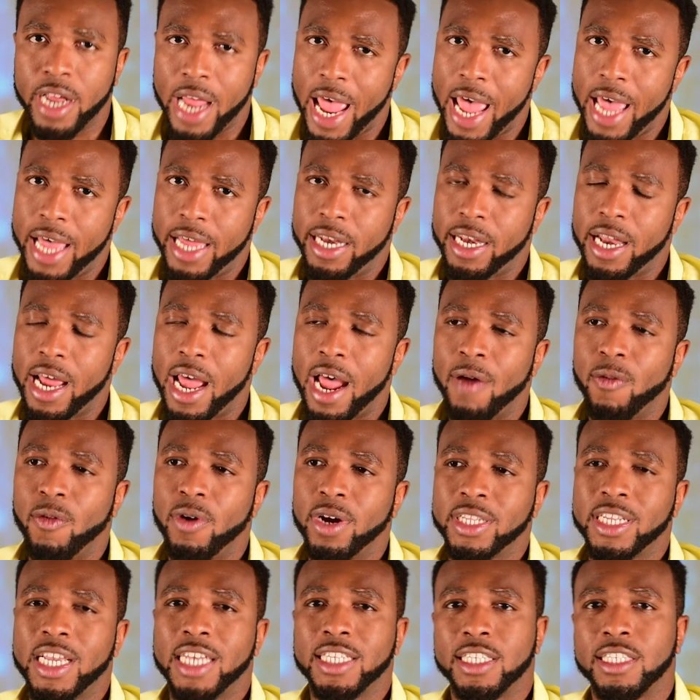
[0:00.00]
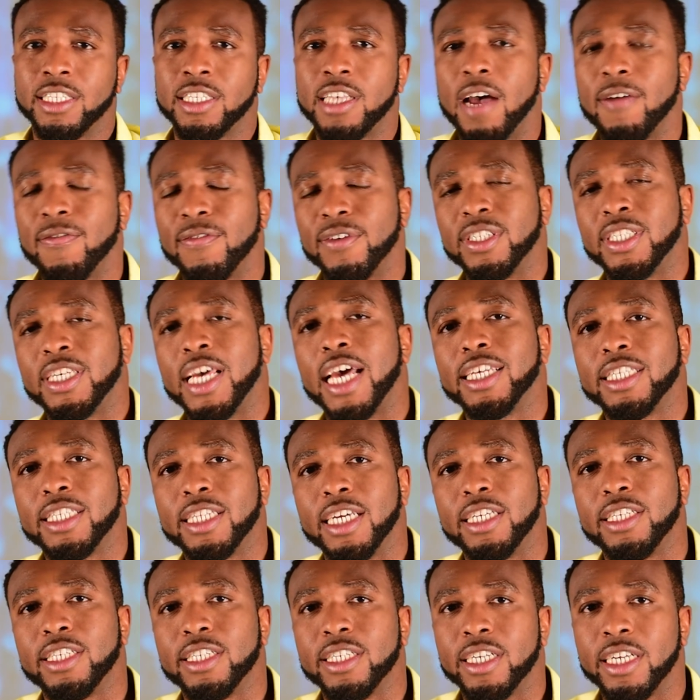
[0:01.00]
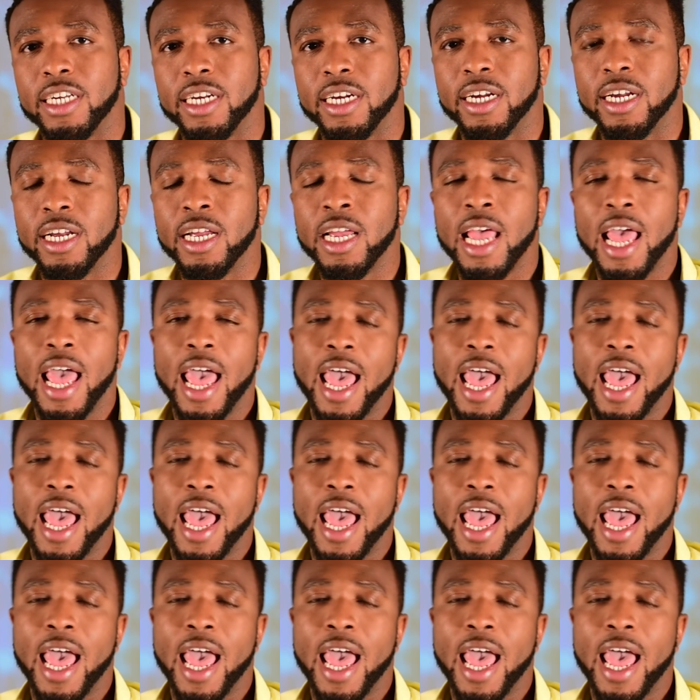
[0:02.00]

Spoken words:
and I worked as a software test engineer.